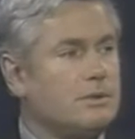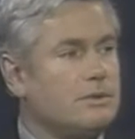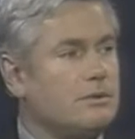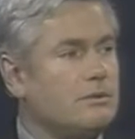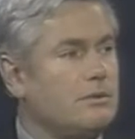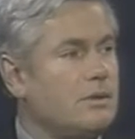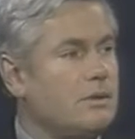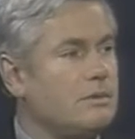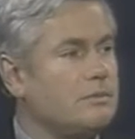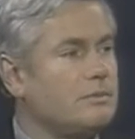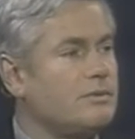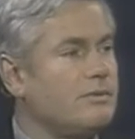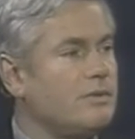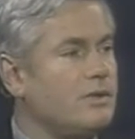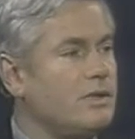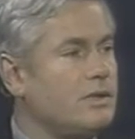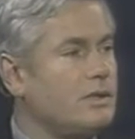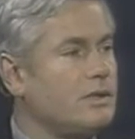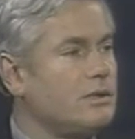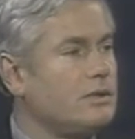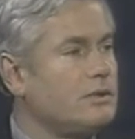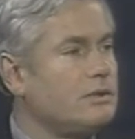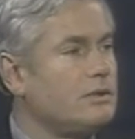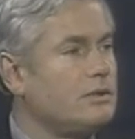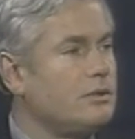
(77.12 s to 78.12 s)
Mr.
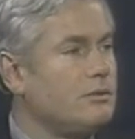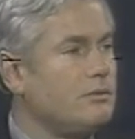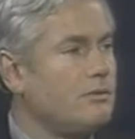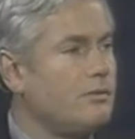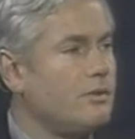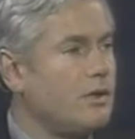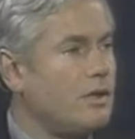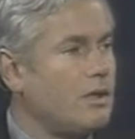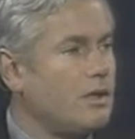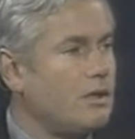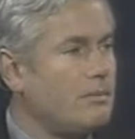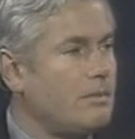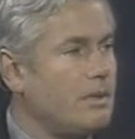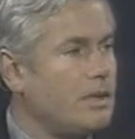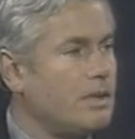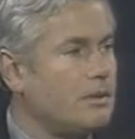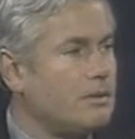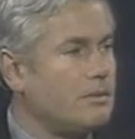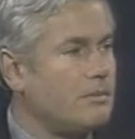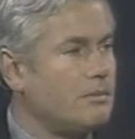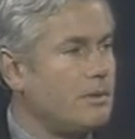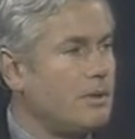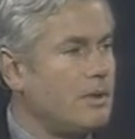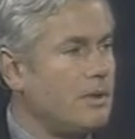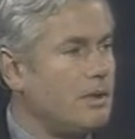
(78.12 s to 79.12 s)
Rumsfeld, as you've thought about
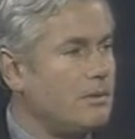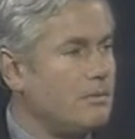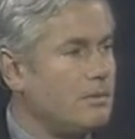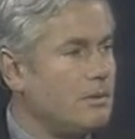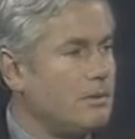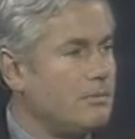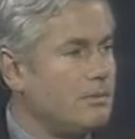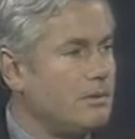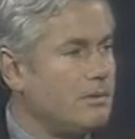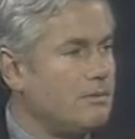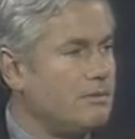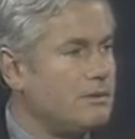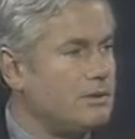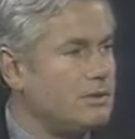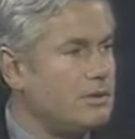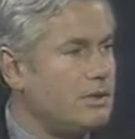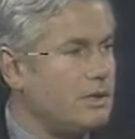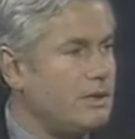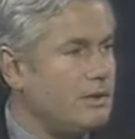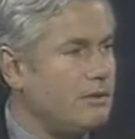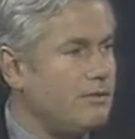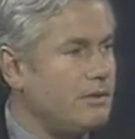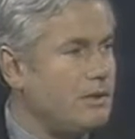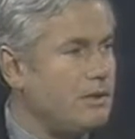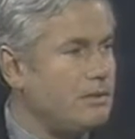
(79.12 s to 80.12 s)
the problem of
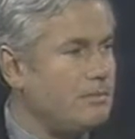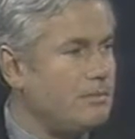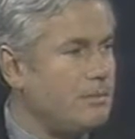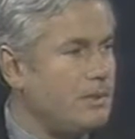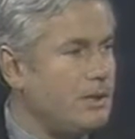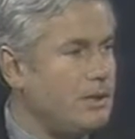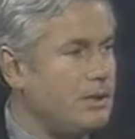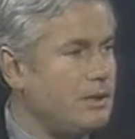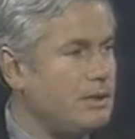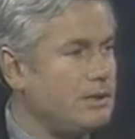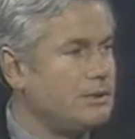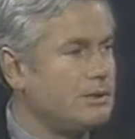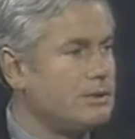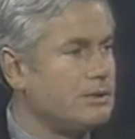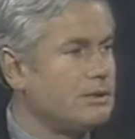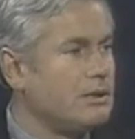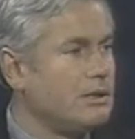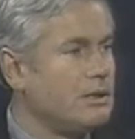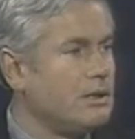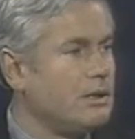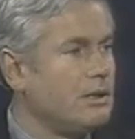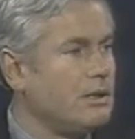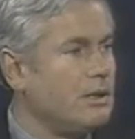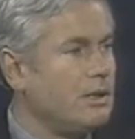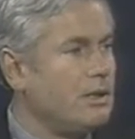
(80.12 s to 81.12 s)
achieving peace
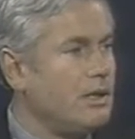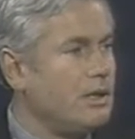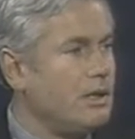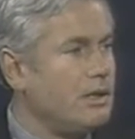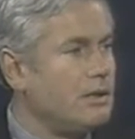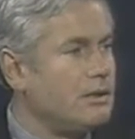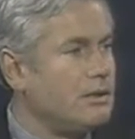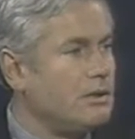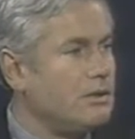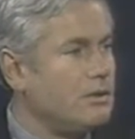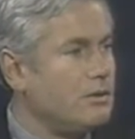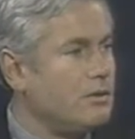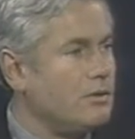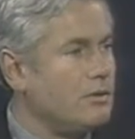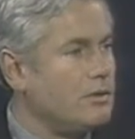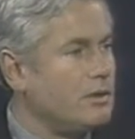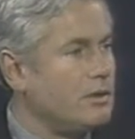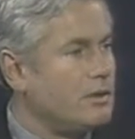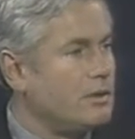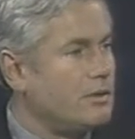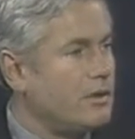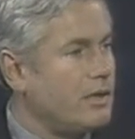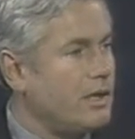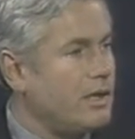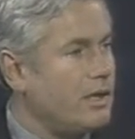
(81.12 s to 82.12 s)
in the
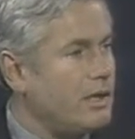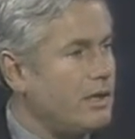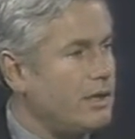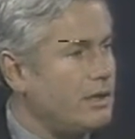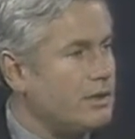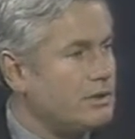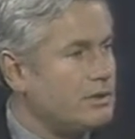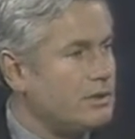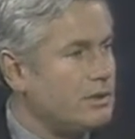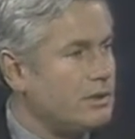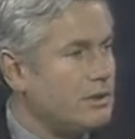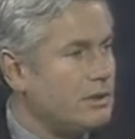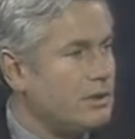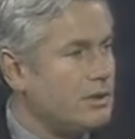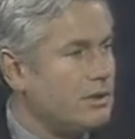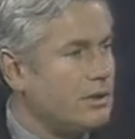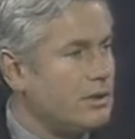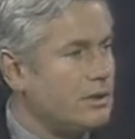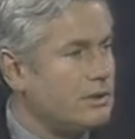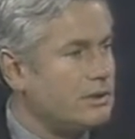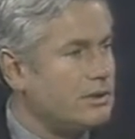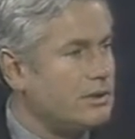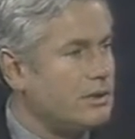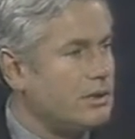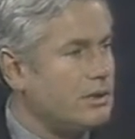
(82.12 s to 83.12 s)
nuclear age,
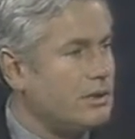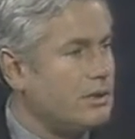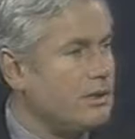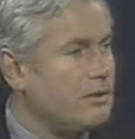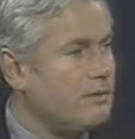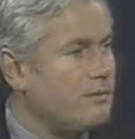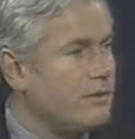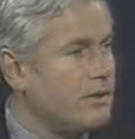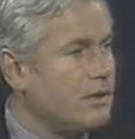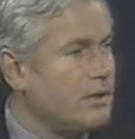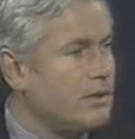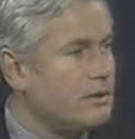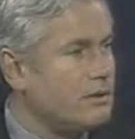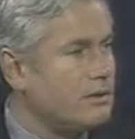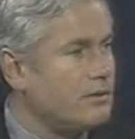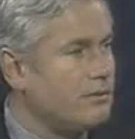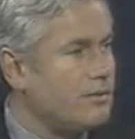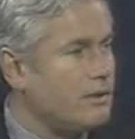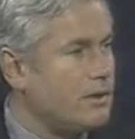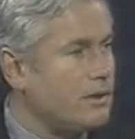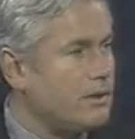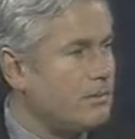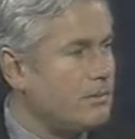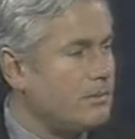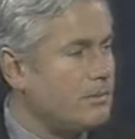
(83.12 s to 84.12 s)
a significant
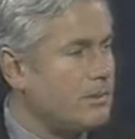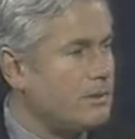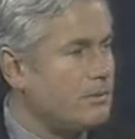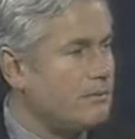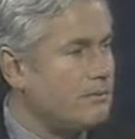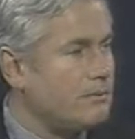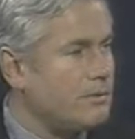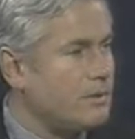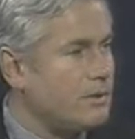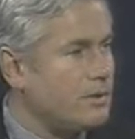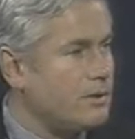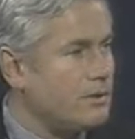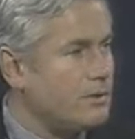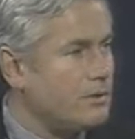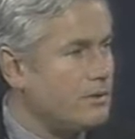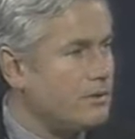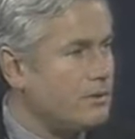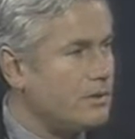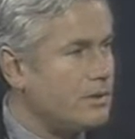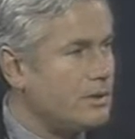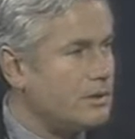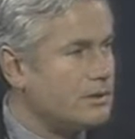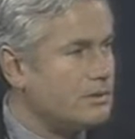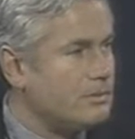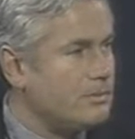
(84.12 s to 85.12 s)
development for you
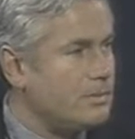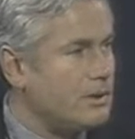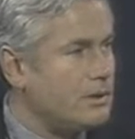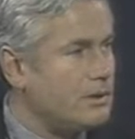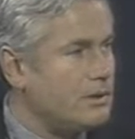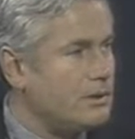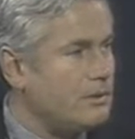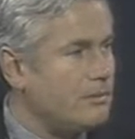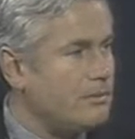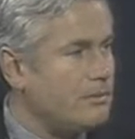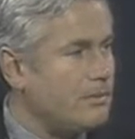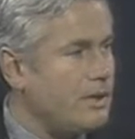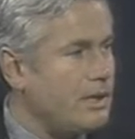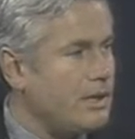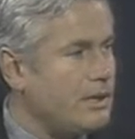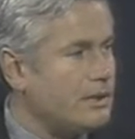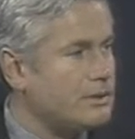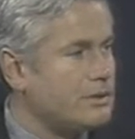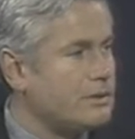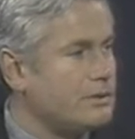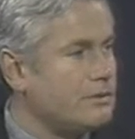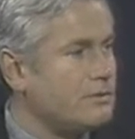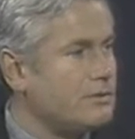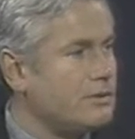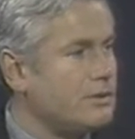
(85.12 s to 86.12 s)
has been the
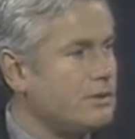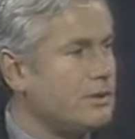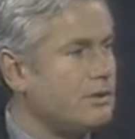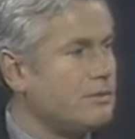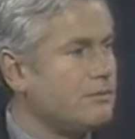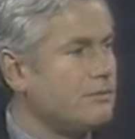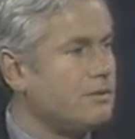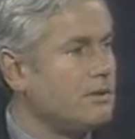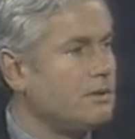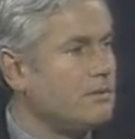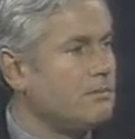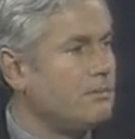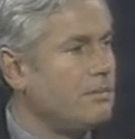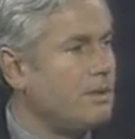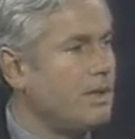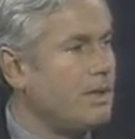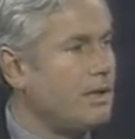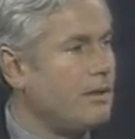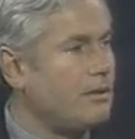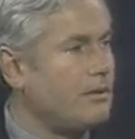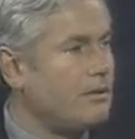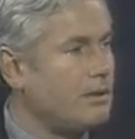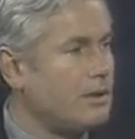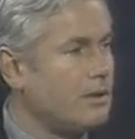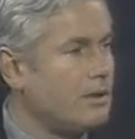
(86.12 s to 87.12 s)
massive shift in
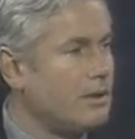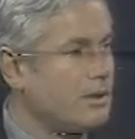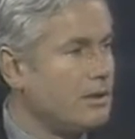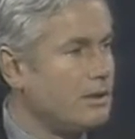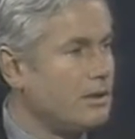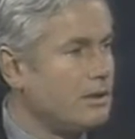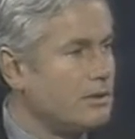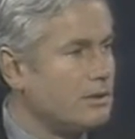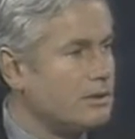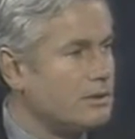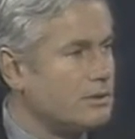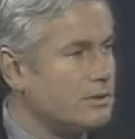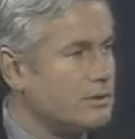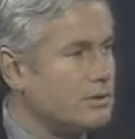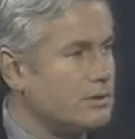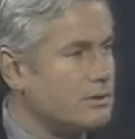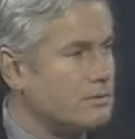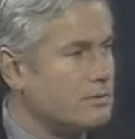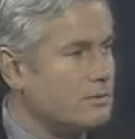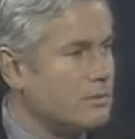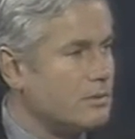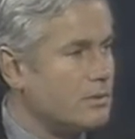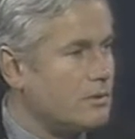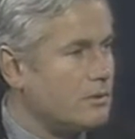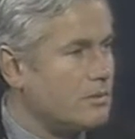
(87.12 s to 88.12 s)
power
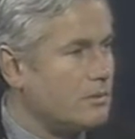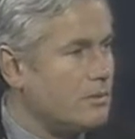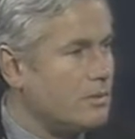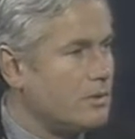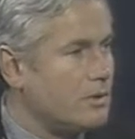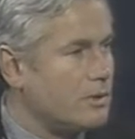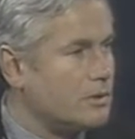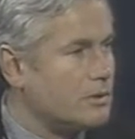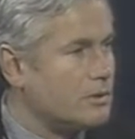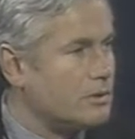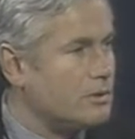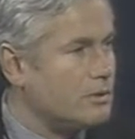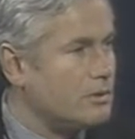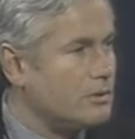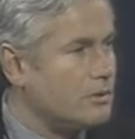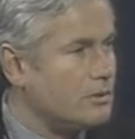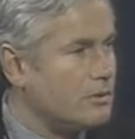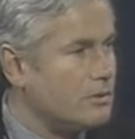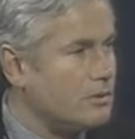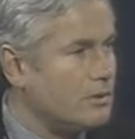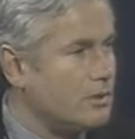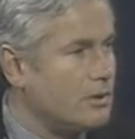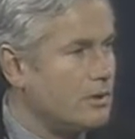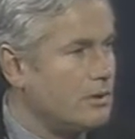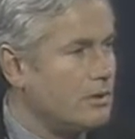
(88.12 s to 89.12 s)
since World War
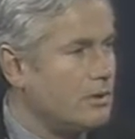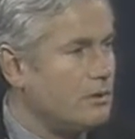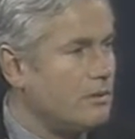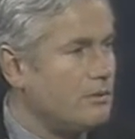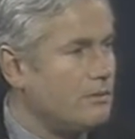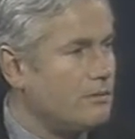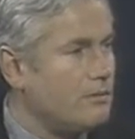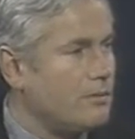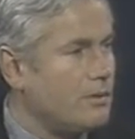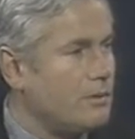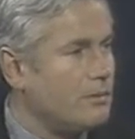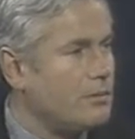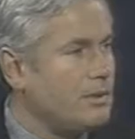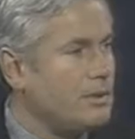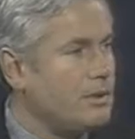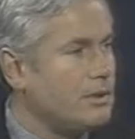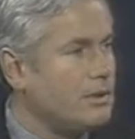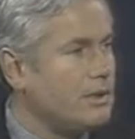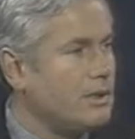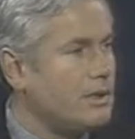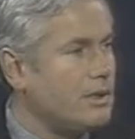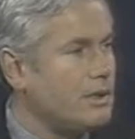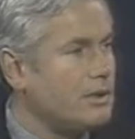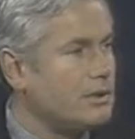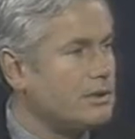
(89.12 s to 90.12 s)
II from the
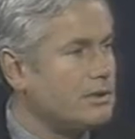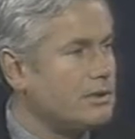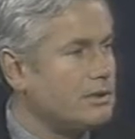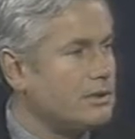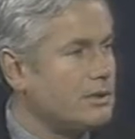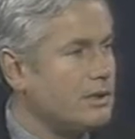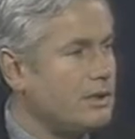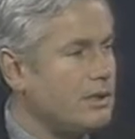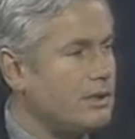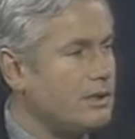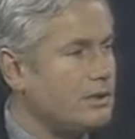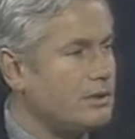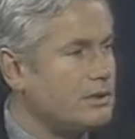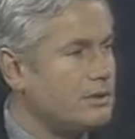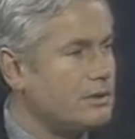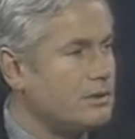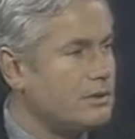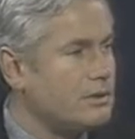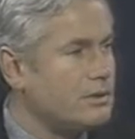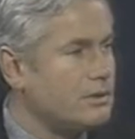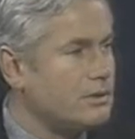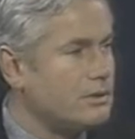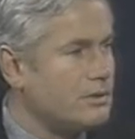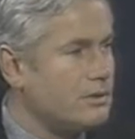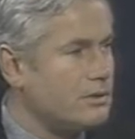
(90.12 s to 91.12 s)
United
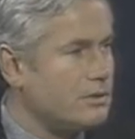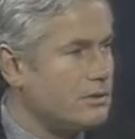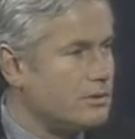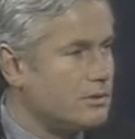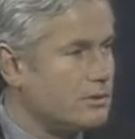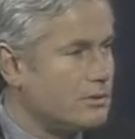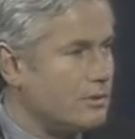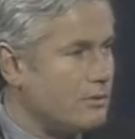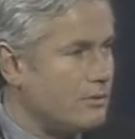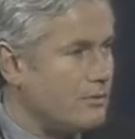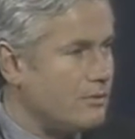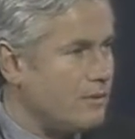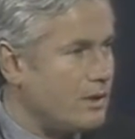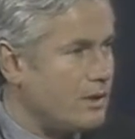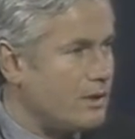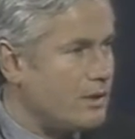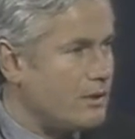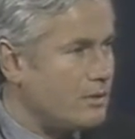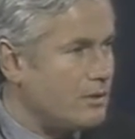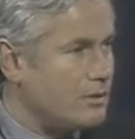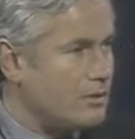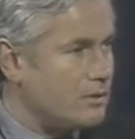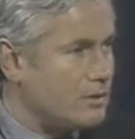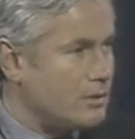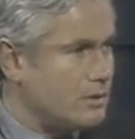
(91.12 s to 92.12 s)
States to the Soviet
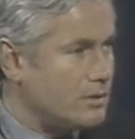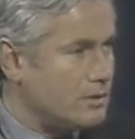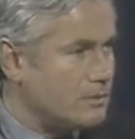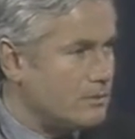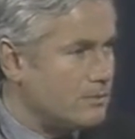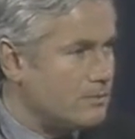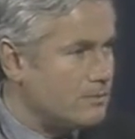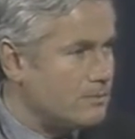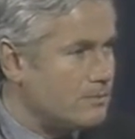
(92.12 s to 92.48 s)
Union.